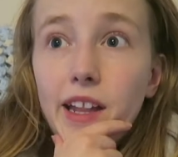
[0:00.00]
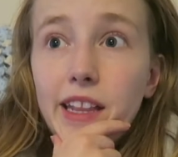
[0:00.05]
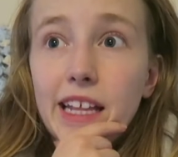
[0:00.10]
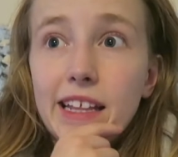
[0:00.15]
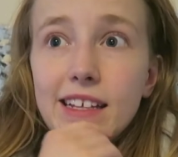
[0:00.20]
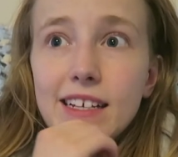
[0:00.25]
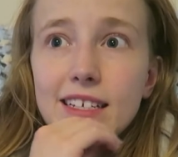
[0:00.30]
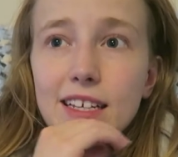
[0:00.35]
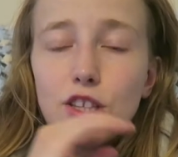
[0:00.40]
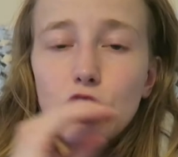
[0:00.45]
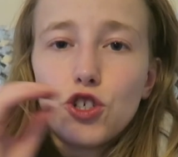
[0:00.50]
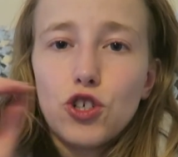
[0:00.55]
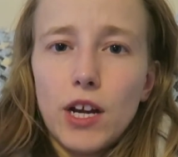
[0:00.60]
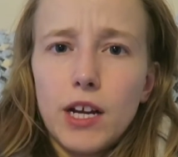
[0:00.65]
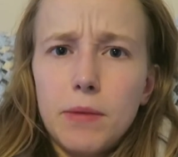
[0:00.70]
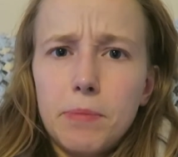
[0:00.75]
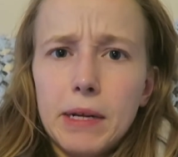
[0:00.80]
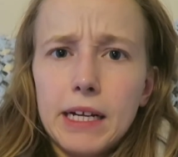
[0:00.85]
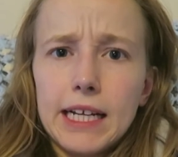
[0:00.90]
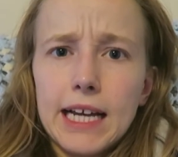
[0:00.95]
And then they said the
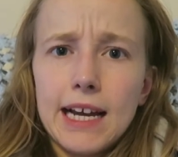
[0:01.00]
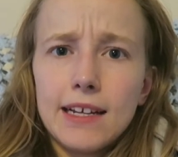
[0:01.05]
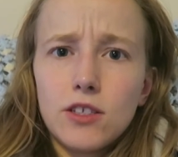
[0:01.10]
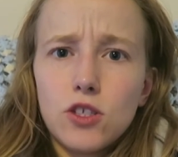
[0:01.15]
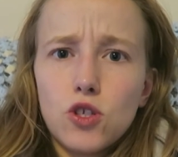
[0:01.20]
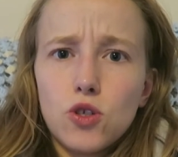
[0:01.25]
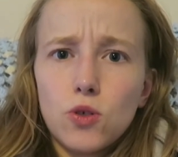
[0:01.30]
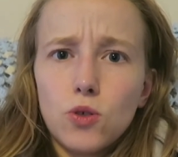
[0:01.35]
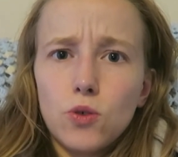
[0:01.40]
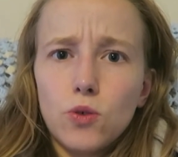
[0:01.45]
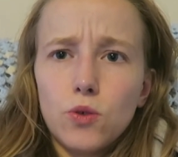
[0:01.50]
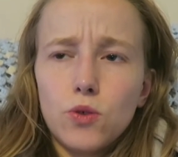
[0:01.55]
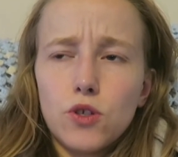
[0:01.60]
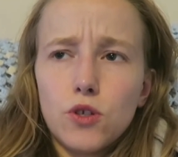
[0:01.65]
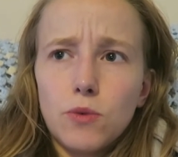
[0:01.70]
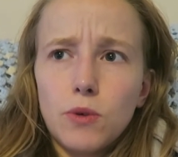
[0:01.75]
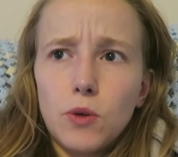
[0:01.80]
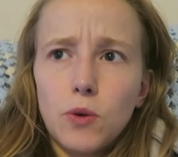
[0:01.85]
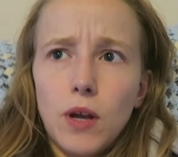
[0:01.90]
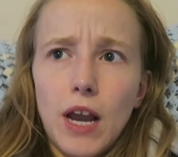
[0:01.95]
train had been cancelled,
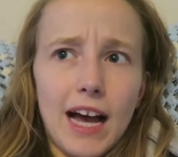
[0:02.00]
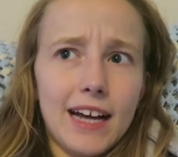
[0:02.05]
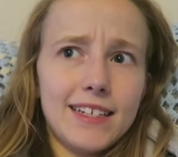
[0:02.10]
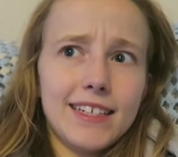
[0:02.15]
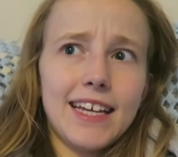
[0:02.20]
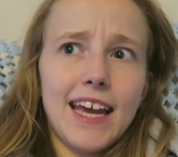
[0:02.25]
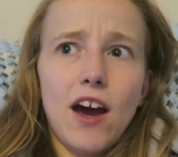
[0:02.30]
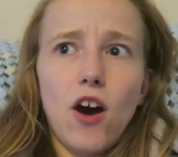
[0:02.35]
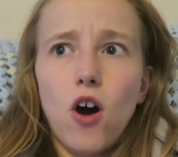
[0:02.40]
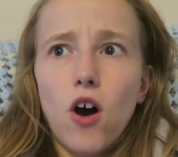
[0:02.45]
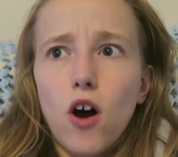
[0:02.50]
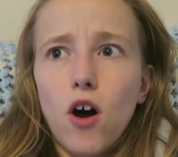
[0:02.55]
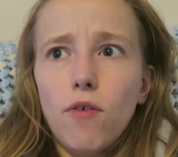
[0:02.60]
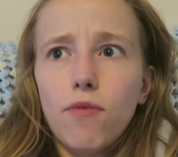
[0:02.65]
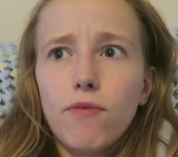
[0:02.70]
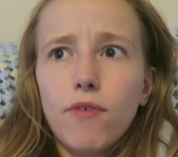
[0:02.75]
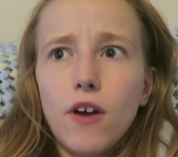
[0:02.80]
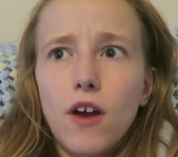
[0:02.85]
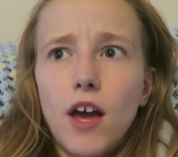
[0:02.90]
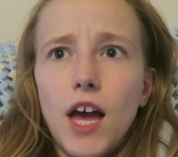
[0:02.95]
so we all had to get
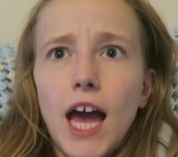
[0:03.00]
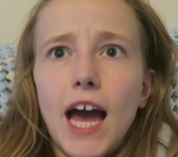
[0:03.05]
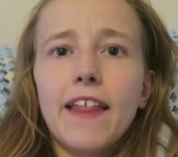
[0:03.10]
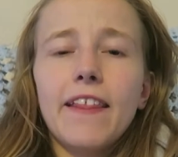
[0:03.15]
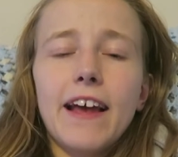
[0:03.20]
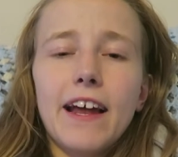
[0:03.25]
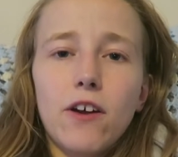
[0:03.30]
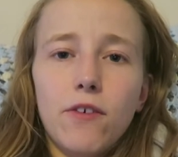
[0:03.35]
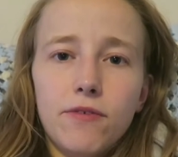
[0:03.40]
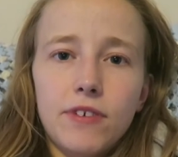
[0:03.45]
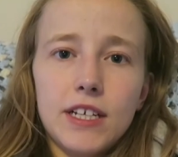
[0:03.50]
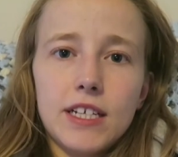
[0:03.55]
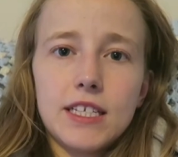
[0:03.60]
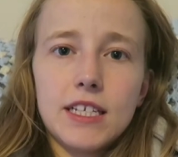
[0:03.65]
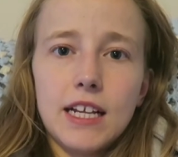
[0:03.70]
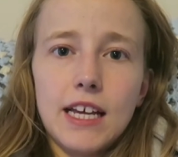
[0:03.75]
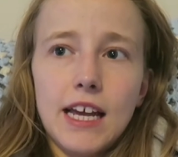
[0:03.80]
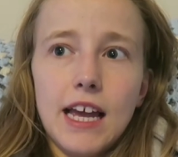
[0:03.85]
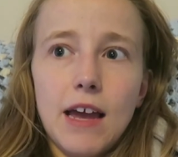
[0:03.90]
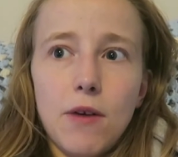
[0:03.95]
off. And then
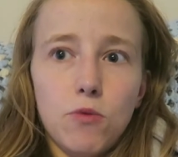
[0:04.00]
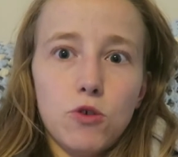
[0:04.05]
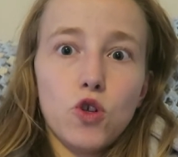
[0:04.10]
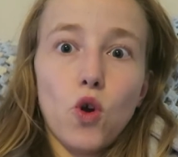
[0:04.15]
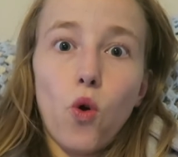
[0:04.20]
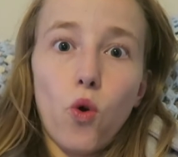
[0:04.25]
obviously it was